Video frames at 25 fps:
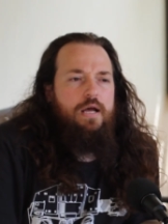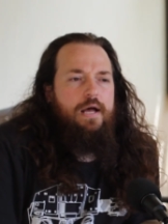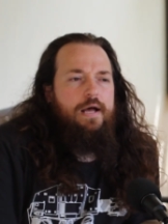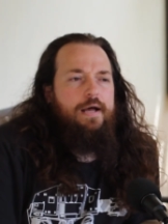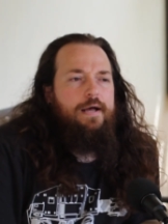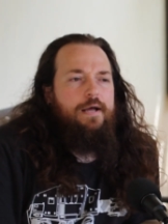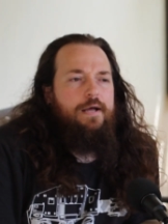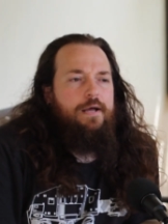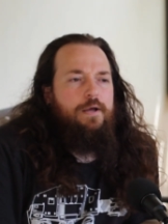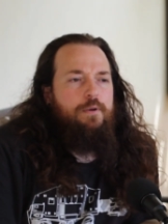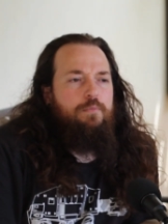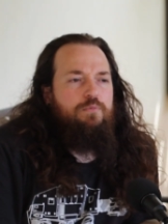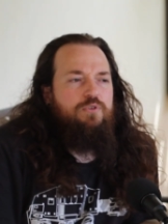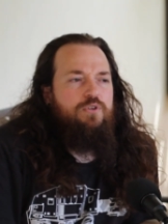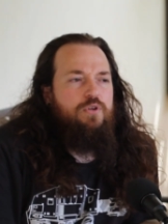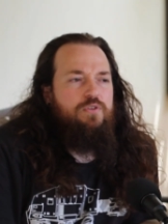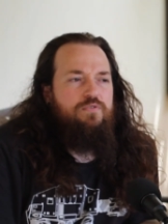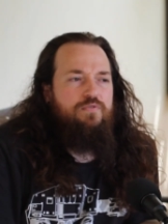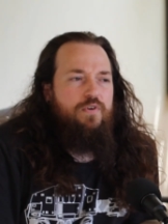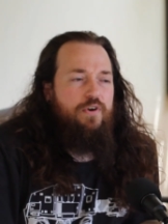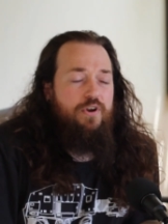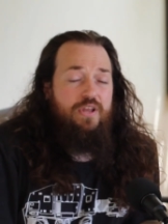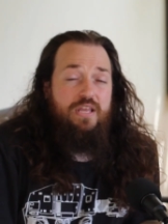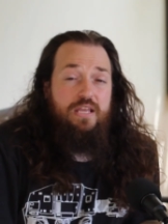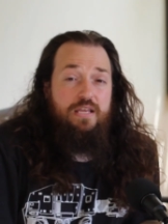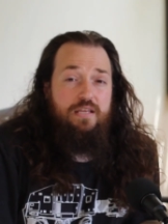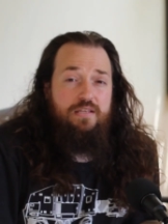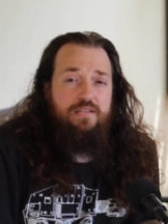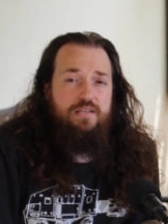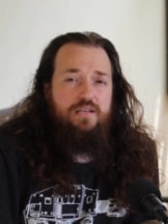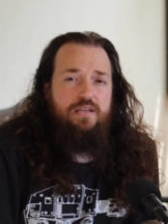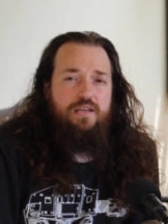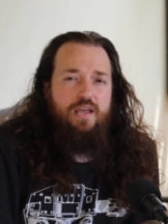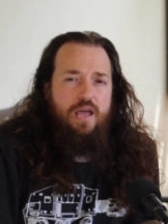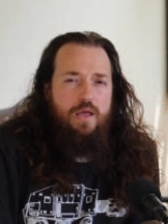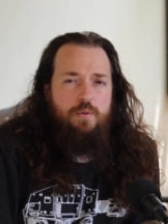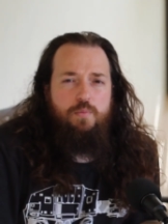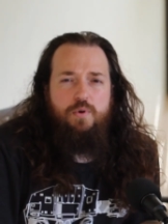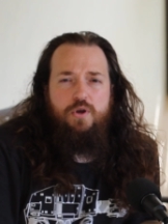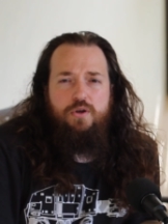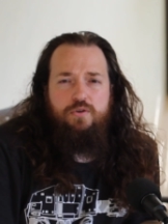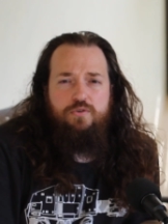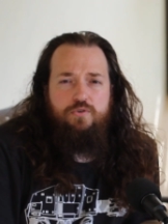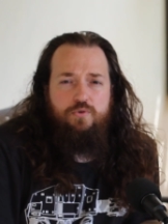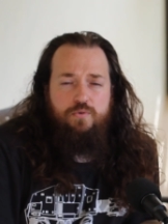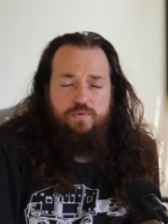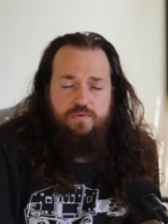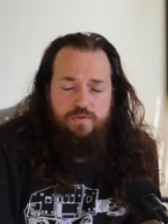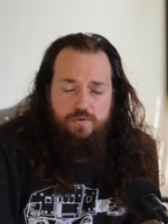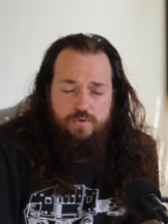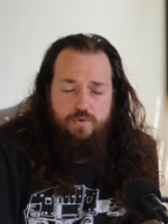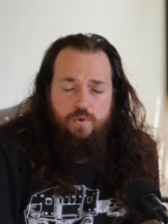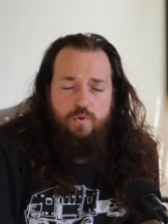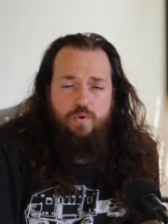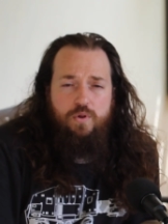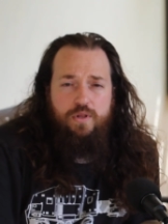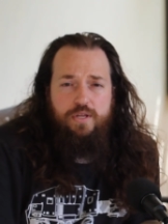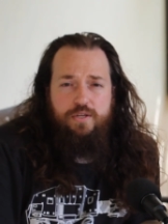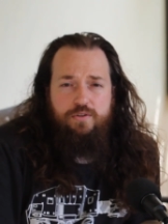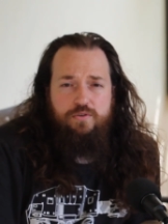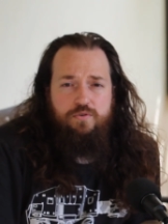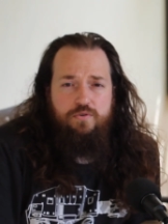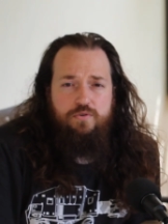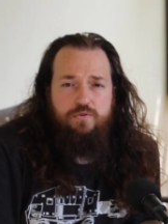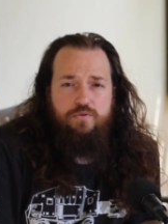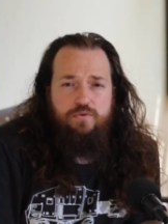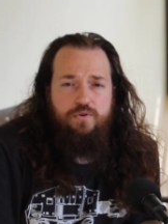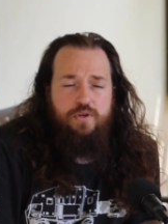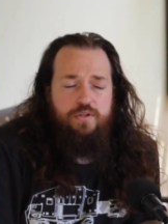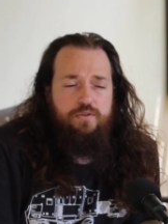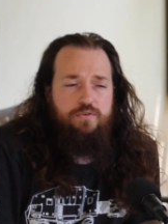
Um, so it's very easy game mode to install and to